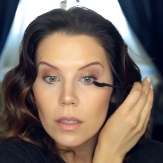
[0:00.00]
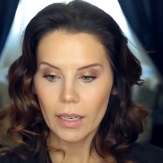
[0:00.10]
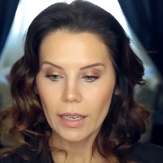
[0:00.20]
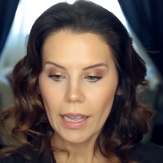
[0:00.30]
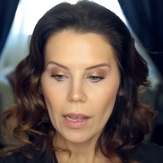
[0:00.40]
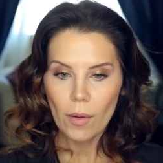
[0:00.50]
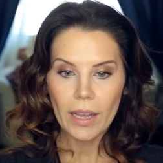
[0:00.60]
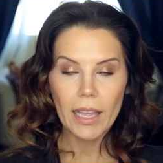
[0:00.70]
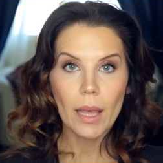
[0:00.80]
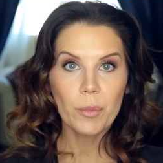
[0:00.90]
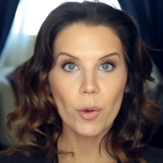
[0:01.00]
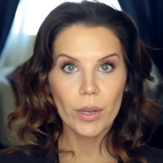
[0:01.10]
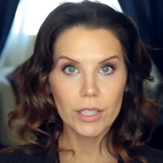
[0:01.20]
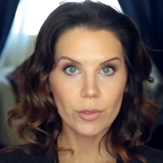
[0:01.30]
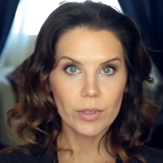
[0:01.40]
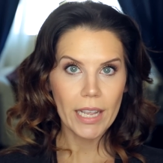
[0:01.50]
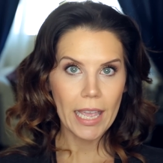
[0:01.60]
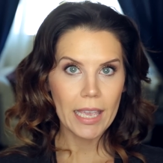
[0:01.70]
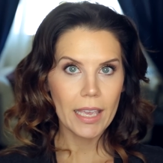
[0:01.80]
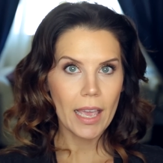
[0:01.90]
And now I am going to
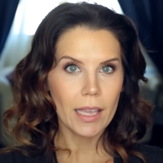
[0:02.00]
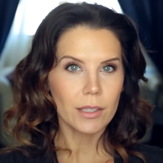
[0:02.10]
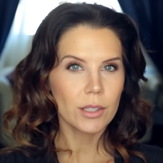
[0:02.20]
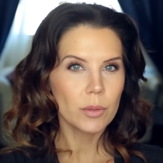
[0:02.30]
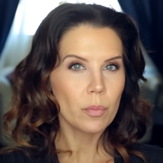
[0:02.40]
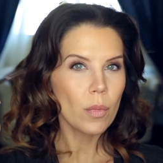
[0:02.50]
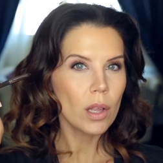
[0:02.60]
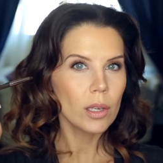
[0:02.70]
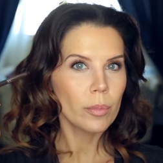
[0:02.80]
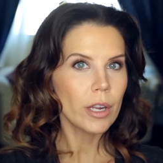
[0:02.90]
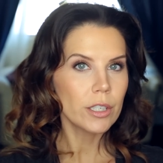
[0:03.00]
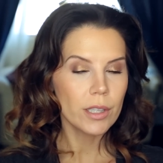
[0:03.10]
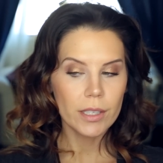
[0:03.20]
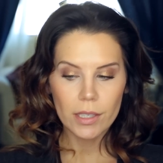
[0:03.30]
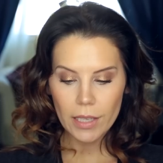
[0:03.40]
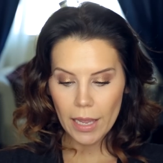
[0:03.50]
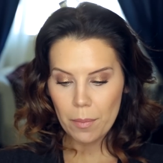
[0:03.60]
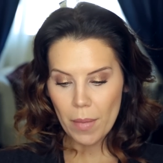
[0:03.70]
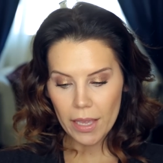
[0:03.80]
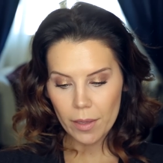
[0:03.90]
take a smaller brush. This is
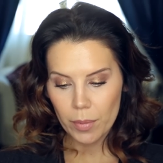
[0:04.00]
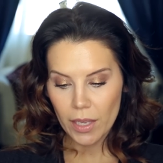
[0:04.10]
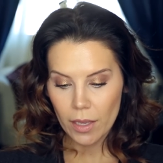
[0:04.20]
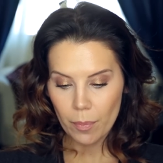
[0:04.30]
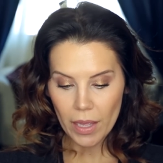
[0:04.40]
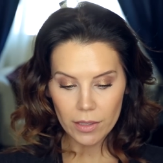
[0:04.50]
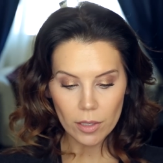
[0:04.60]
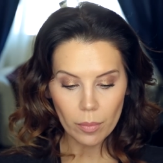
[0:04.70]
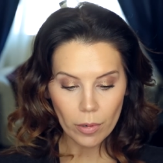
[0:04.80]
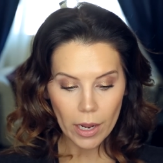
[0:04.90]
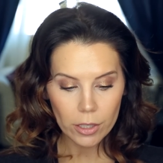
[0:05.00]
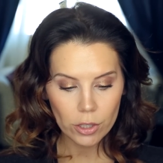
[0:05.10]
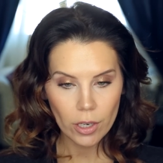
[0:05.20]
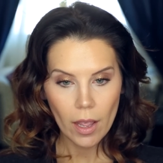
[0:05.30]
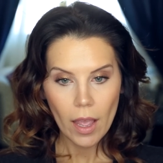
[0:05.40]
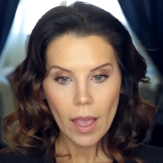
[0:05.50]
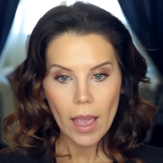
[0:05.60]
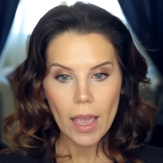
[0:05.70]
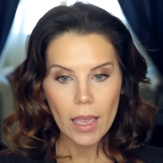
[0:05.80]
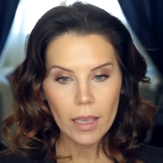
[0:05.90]
a Makeup Geek pencil brush.
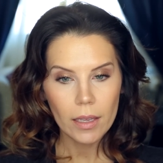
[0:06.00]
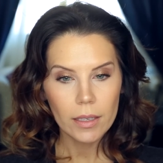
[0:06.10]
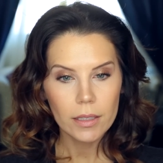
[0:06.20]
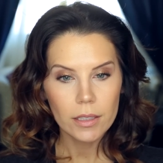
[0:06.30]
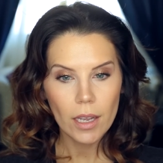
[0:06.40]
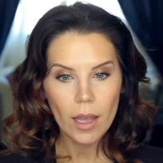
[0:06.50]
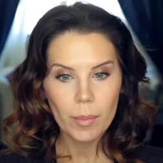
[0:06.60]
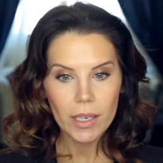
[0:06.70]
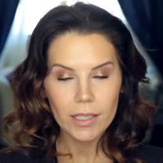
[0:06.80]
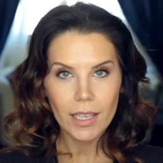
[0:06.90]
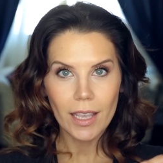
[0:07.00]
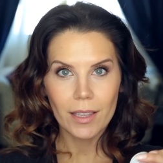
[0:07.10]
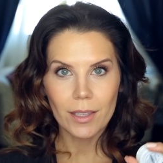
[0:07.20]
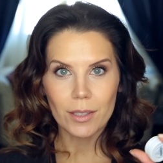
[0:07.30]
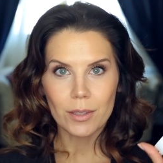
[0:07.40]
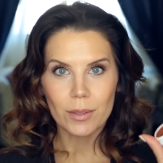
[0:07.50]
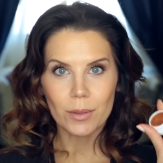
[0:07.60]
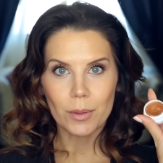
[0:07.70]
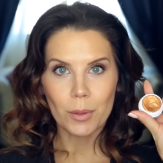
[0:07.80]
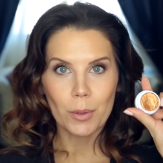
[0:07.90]
And I'm going to take
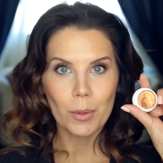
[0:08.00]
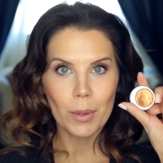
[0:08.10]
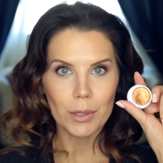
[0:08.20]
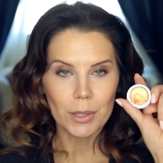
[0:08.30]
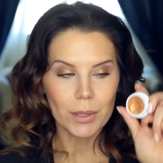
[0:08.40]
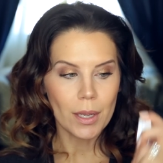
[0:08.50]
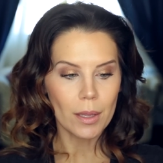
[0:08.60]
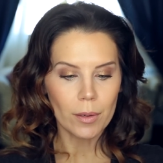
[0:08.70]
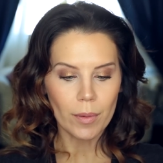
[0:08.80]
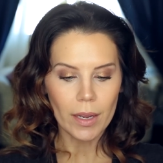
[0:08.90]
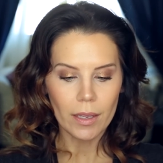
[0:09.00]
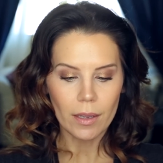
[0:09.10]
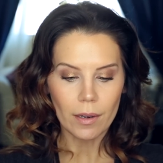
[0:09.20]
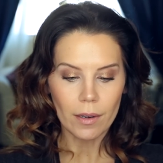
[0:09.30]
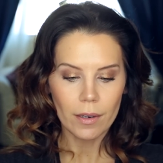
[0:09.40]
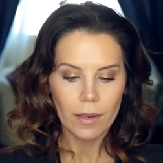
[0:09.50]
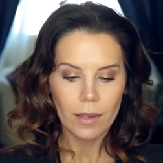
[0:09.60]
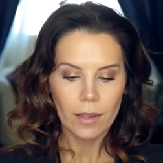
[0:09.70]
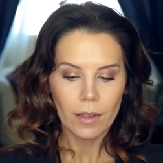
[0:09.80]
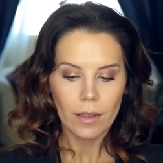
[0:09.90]
this gorgeous color right here
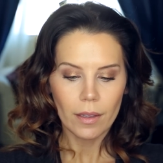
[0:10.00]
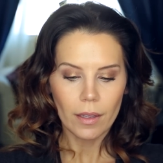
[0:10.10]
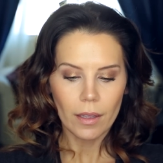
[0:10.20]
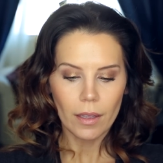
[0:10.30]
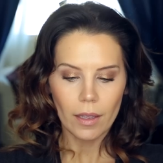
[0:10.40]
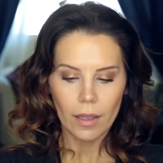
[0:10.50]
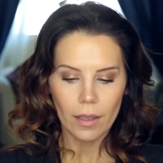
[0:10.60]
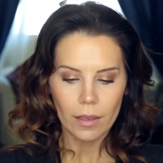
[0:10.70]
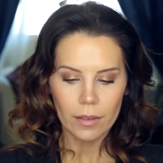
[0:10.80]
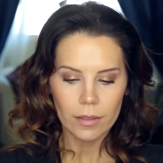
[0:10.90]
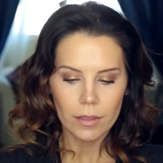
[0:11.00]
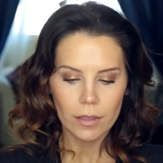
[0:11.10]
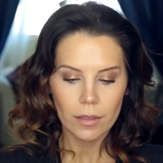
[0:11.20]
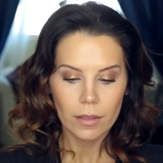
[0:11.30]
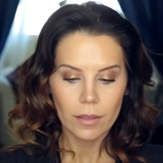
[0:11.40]
and